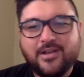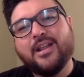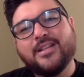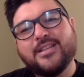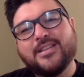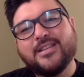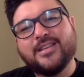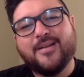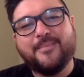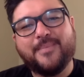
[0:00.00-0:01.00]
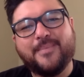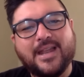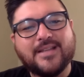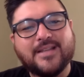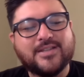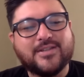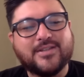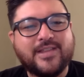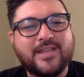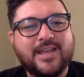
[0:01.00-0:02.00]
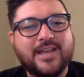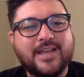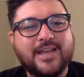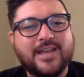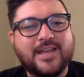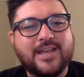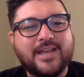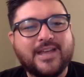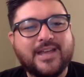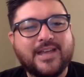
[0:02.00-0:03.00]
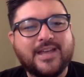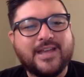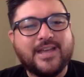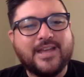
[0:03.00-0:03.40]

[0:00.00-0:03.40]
on it that has a screen on the edge is sustaining.